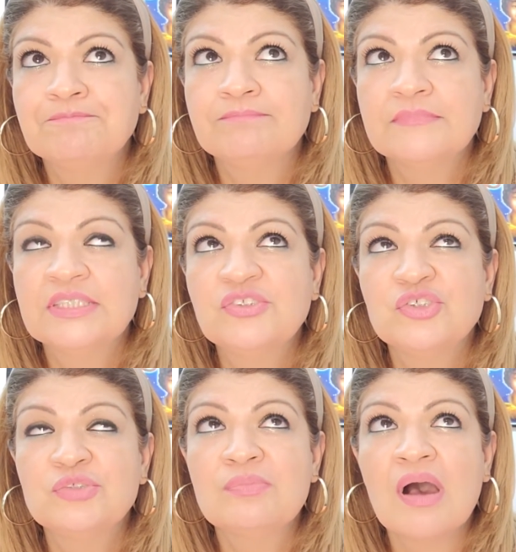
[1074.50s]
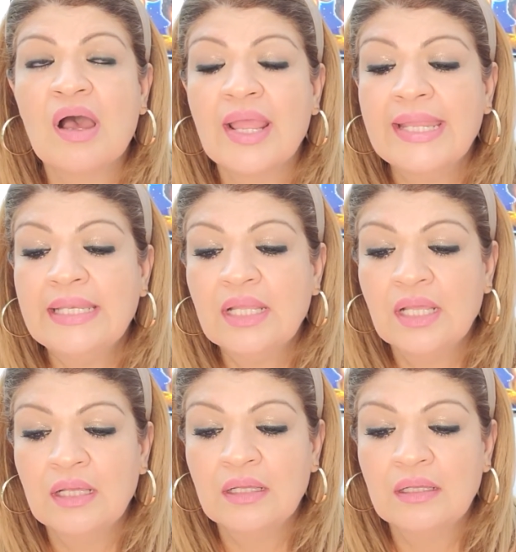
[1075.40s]
determine
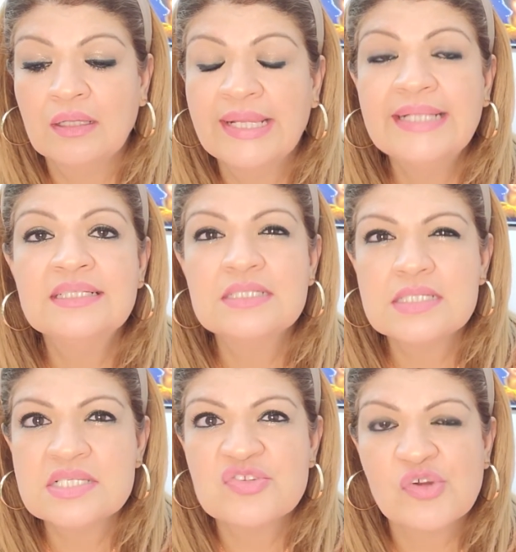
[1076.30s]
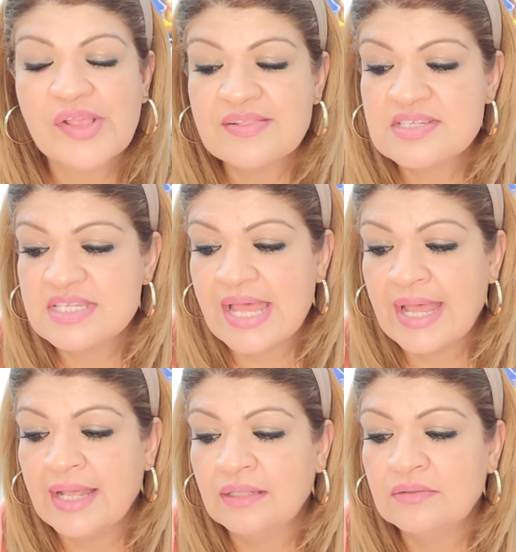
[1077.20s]
hidden strengths
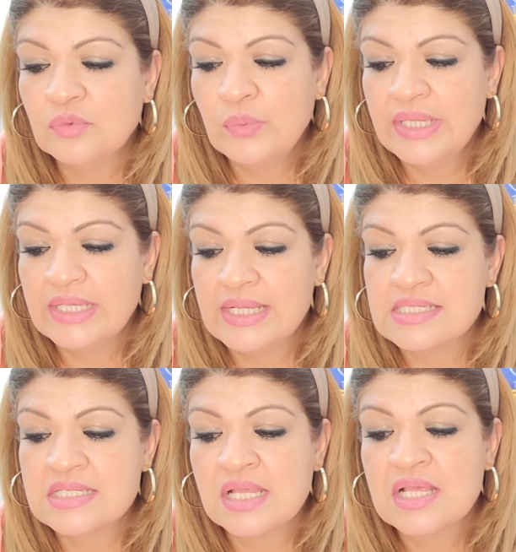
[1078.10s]
and weakness.